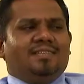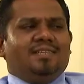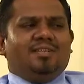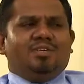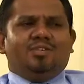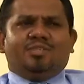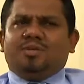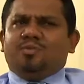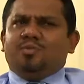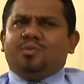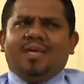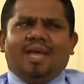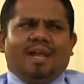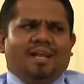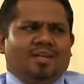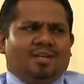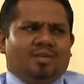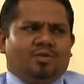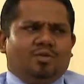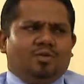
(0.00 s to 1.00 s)
Dilrukshi, we had
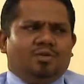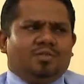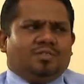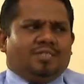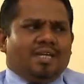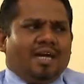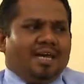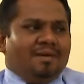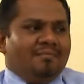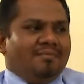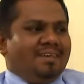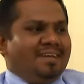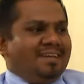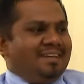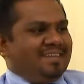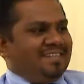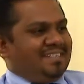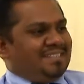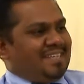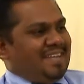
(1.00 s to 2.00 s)
a good time
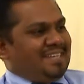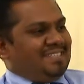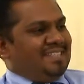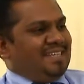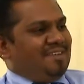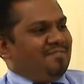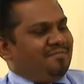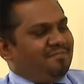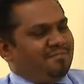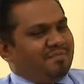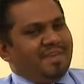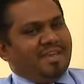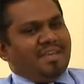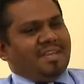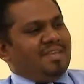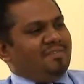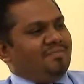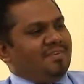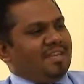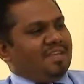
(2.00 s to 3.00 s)
discussing a
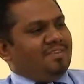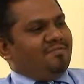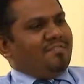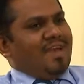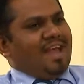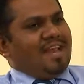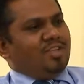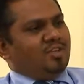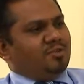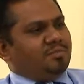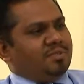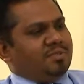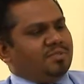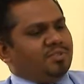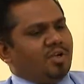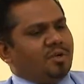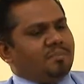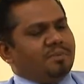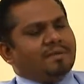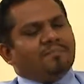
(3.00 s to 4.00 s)
very, very valuable
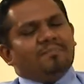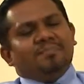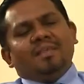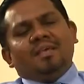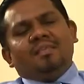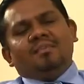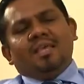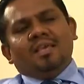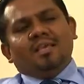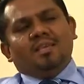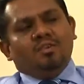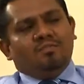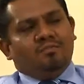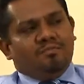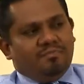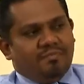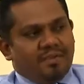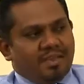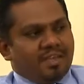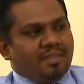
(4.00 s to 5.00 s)
topic. Thank you
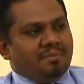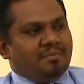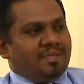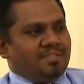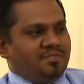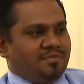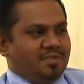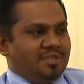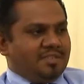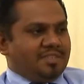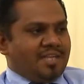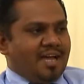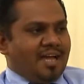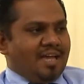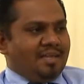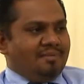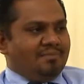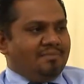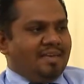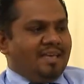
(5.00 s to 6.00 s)
very much for your
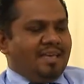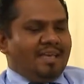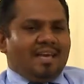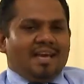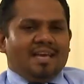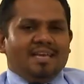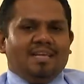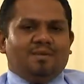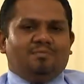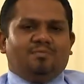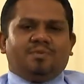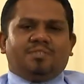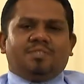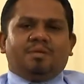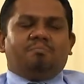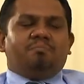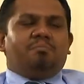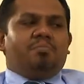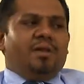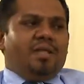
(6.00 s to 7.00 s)
time. It was a
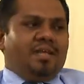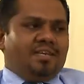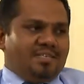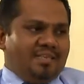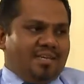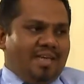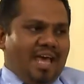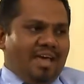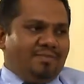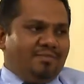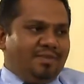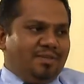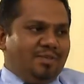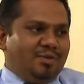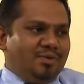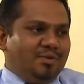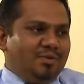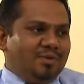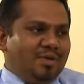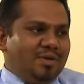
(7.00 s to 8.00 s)
pleasure having you